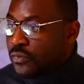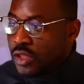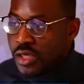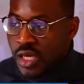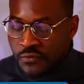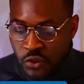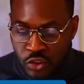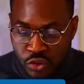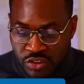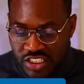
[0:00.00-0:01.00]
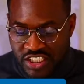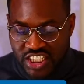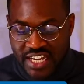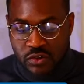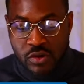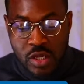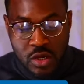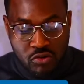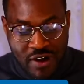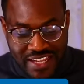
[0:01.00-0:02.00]
If you're new to the channel,
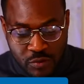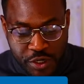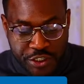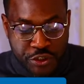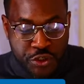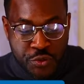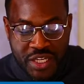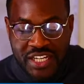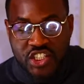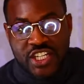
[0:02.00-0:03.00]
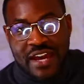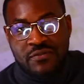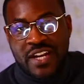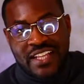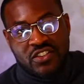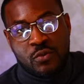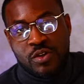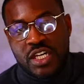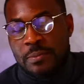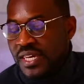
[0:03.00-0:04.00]
write the word new in the chat, Vlad, so we can
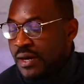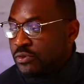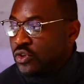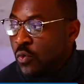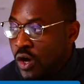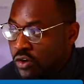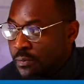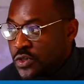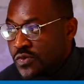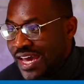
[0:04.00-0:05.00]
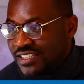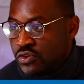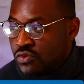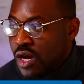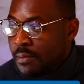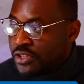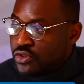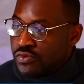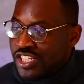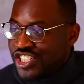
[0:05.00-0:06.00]
be able to welcome you as a newcomer to the
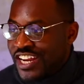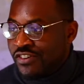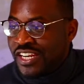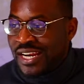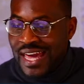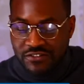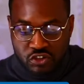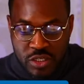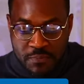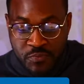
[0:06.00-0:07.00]
channel and the live stream.